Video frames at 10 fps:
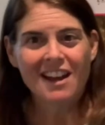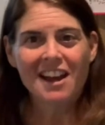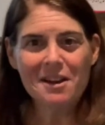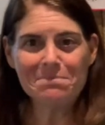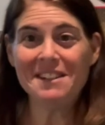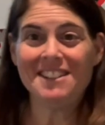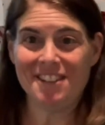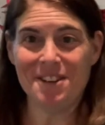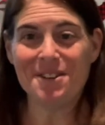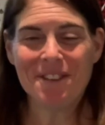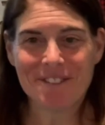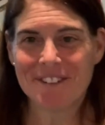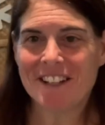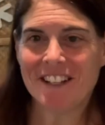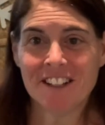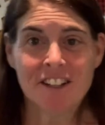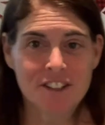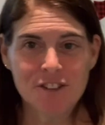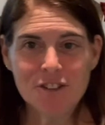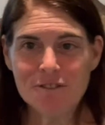Episode 3.
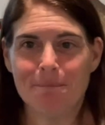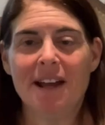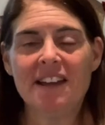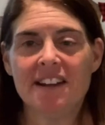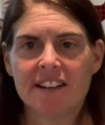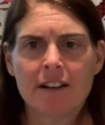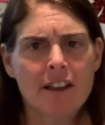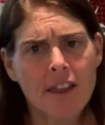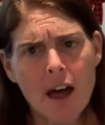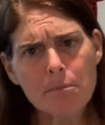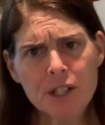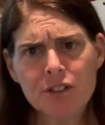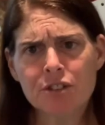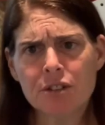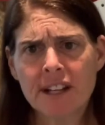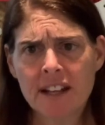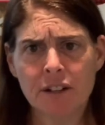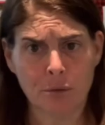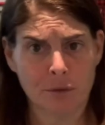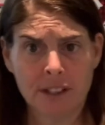You've made it. That means you're getting
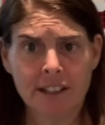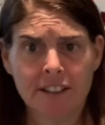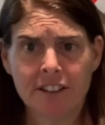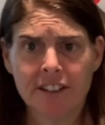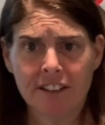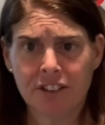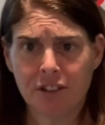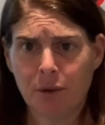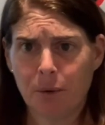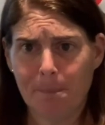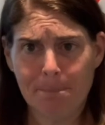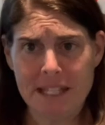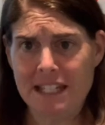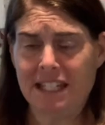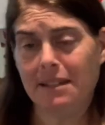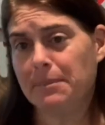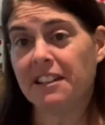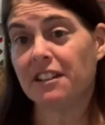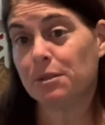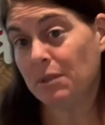really good at the note B
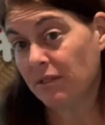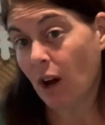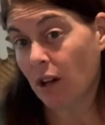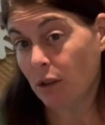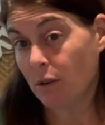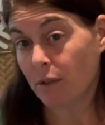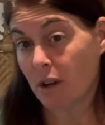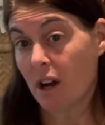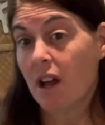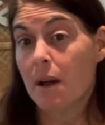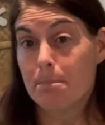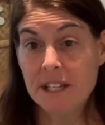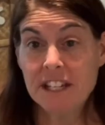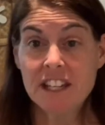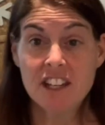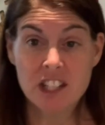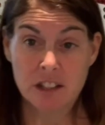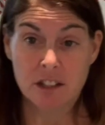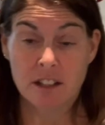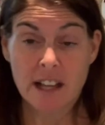because we've gone over B in
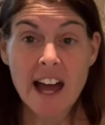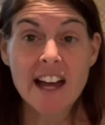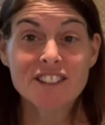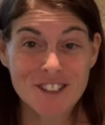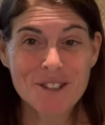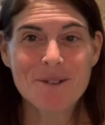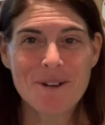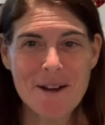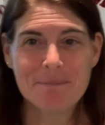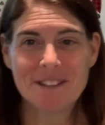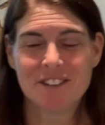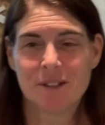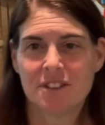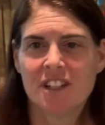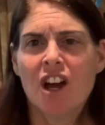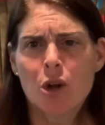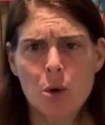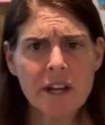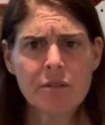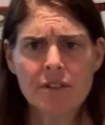the last 2 episodes.
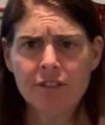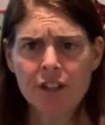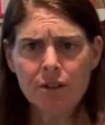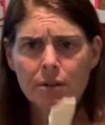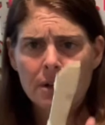Quick review.